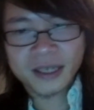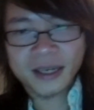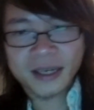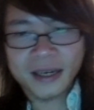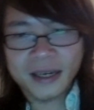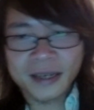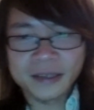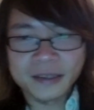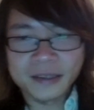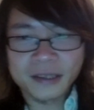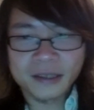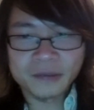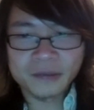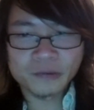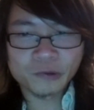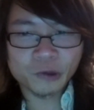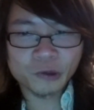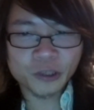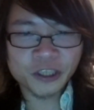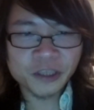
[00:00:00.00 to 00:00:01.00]
And, and
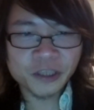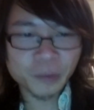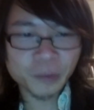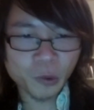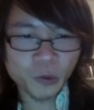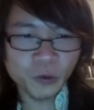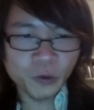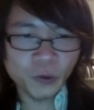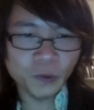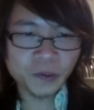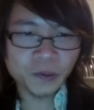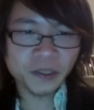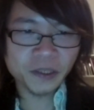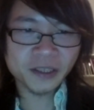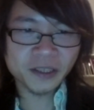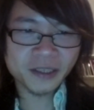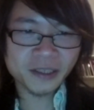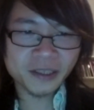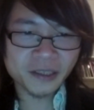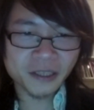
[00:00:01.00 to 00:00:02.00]
for Simondon,
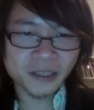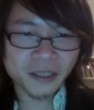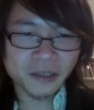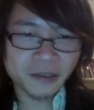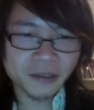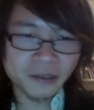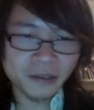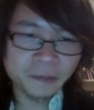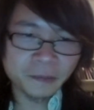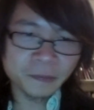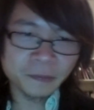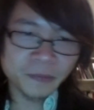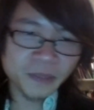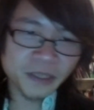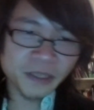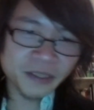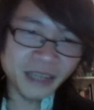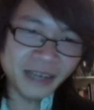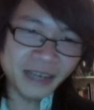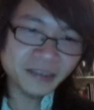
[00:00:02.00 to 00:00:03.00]
the, the,
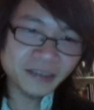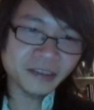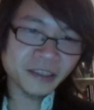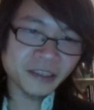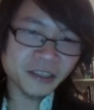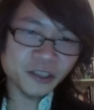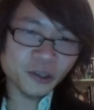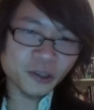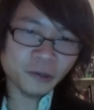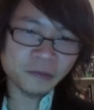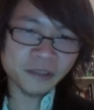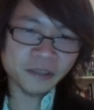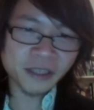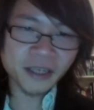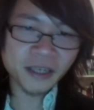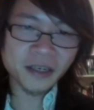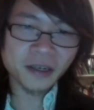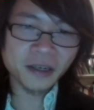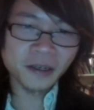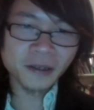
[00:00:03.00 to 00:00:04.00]
the, techniques of
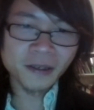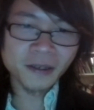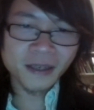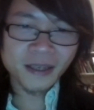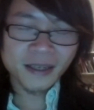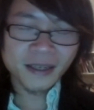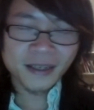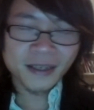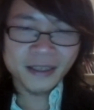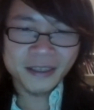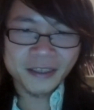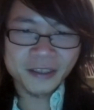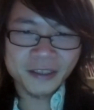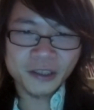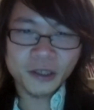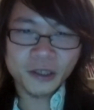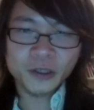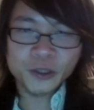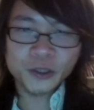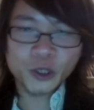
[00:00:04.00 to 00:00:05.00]
care is
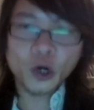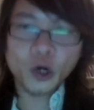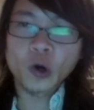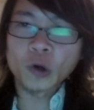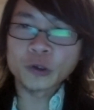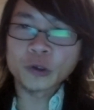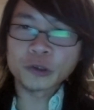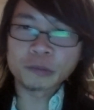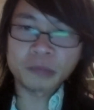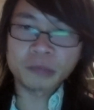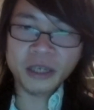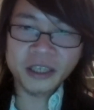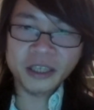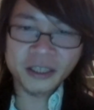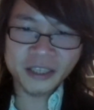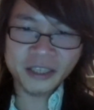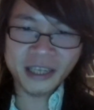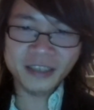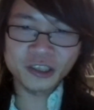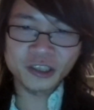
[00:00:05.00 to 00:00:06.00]
a call to pay
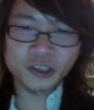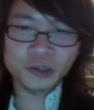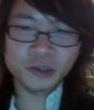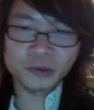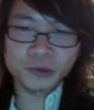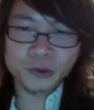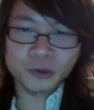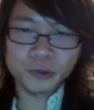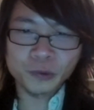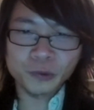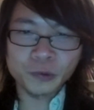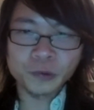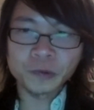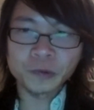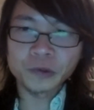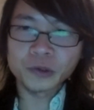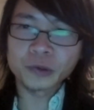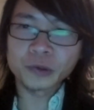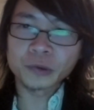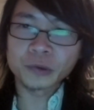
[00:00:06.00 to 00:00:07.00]
attention to,
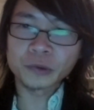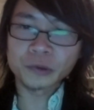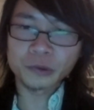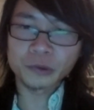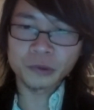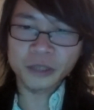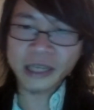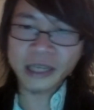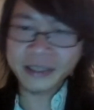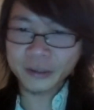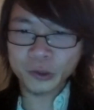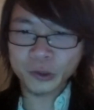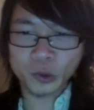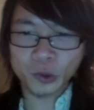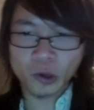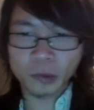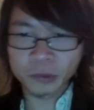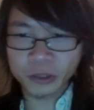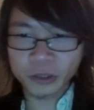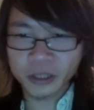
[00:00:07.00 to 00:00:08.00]
to, to technical
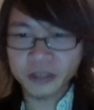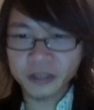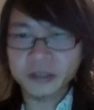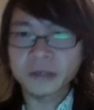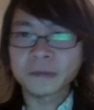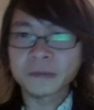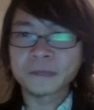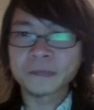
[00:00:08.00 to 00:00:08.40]
object